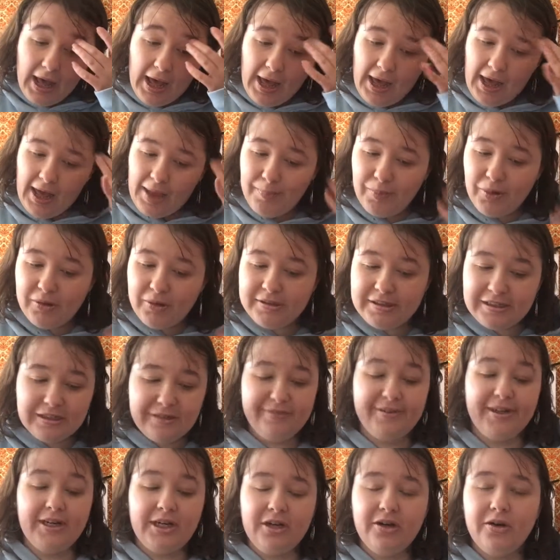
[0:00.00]
I posted
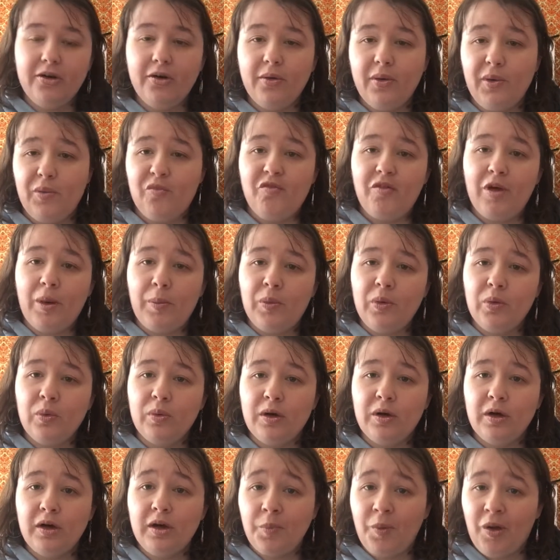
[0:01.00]
a video in
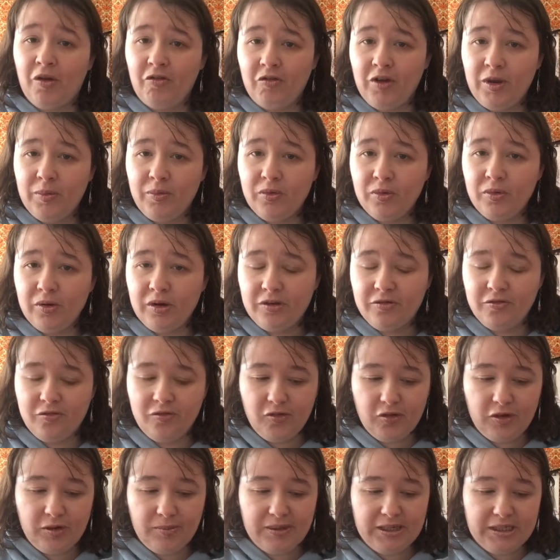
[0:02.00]
February in my February
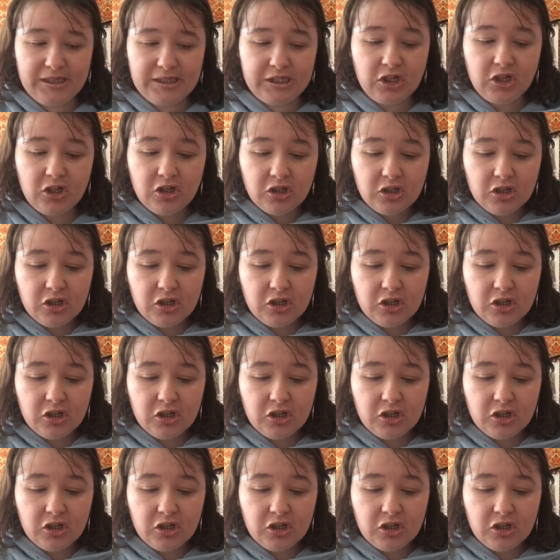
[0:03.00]
freebies,